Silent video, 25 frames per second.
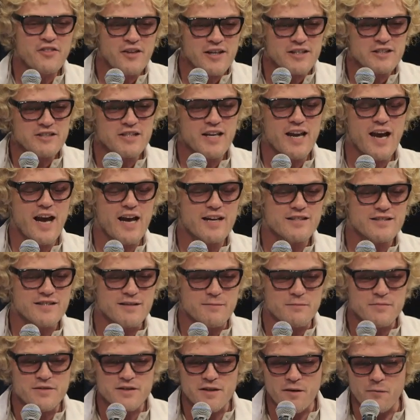archive. I think she has
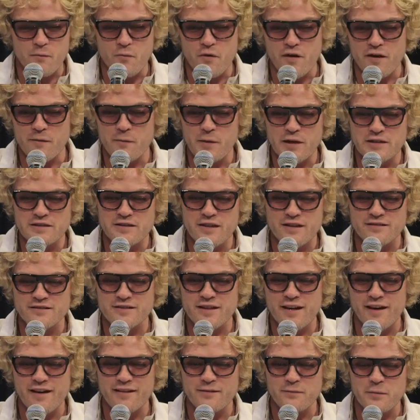them somewhere, but
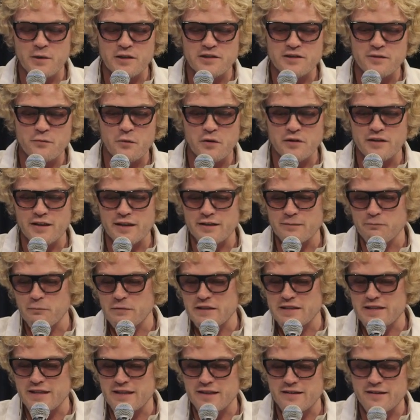she's like, but she won't let
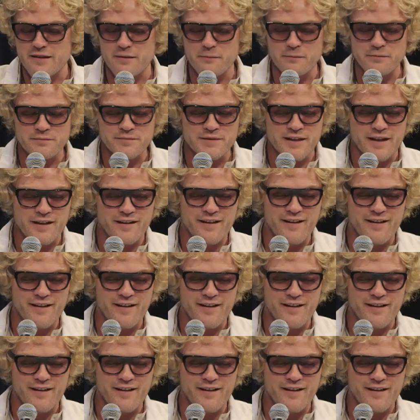me see them.